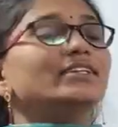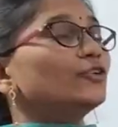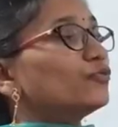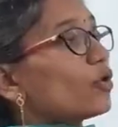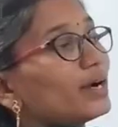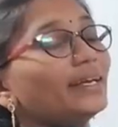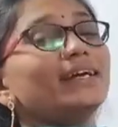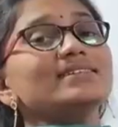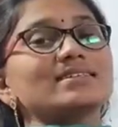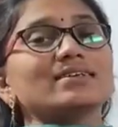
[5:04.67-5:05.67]
Then what
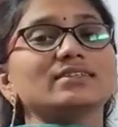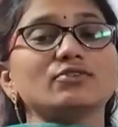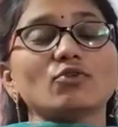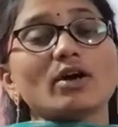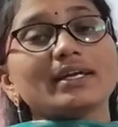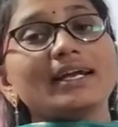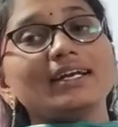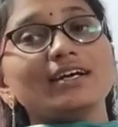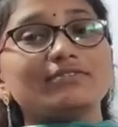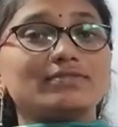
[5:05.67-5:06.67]
else? Then what
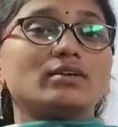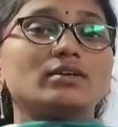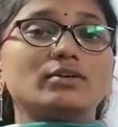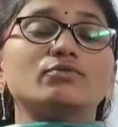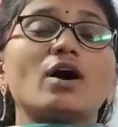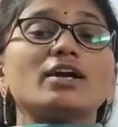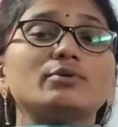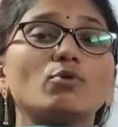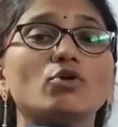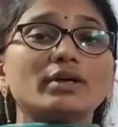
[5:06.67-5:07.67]

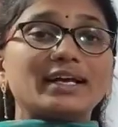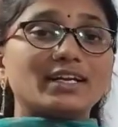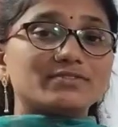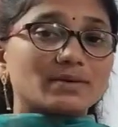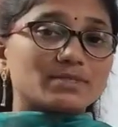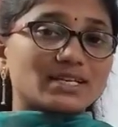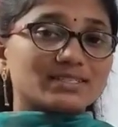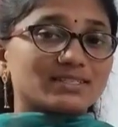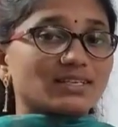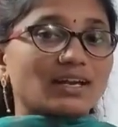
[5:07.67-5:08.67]
more kind of
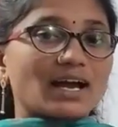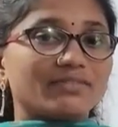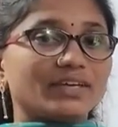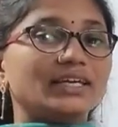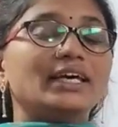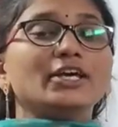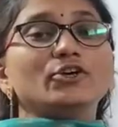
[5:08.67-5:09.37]
substances are having?